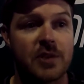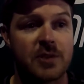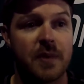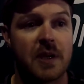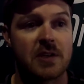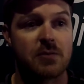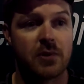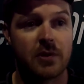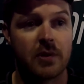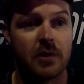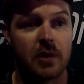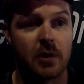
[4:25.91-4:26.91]
just because
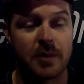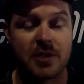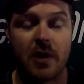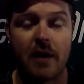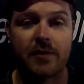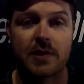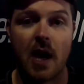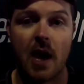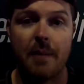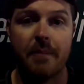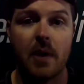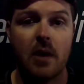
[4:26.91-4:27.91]
we're a little bit strapped for
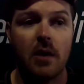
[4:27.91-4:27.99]
time.